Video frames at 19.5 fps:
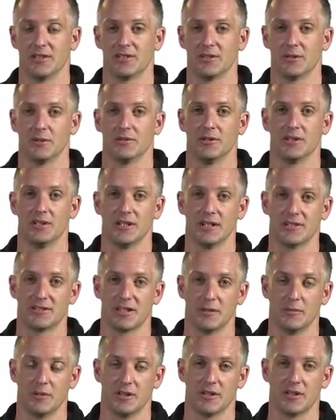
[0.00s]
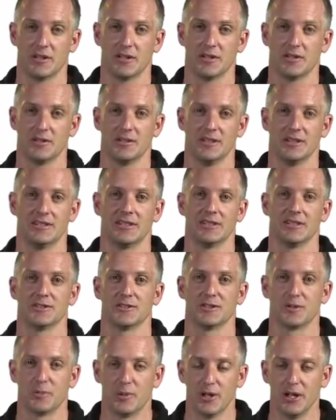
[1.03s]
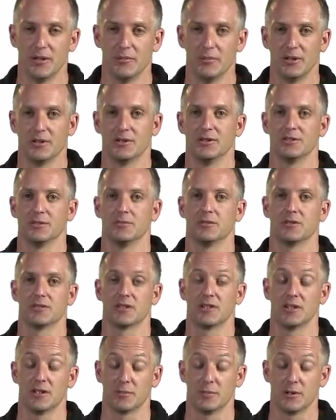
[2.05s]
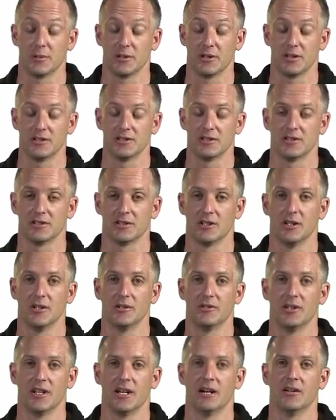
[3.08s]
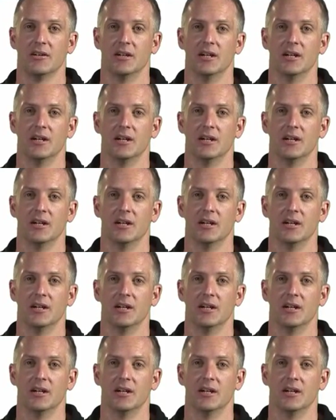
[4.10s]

so if it does come into the country, it doesn't spread because the mosquito population is low. Now,